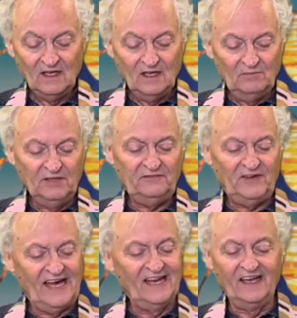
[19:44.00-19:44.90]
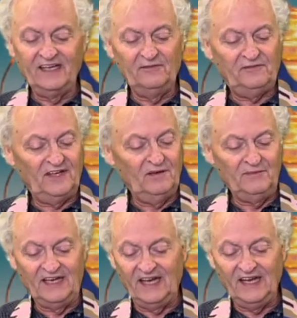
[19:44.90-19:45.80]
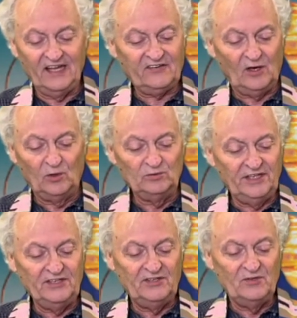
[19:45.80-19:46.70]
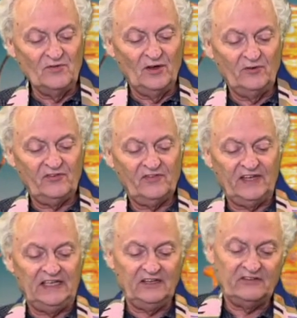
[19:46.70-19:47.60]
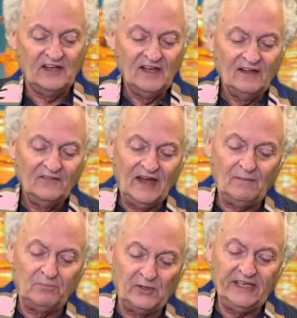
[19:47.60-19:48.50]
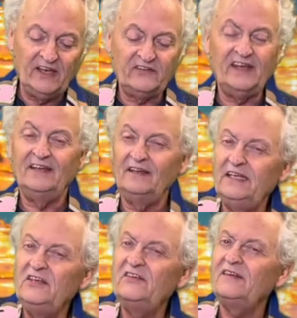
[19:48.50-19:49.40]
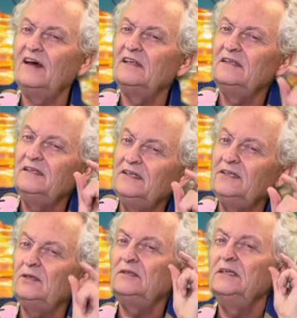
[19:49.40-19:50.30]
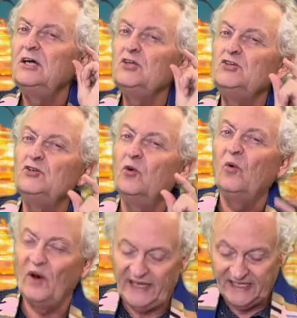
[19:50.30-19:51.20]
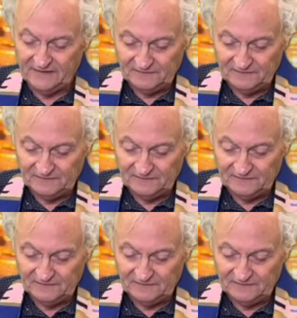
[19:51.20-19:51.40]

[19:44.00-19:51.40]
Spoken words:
But finally and fundamentally, let's only do those things that bring us at least a little joy,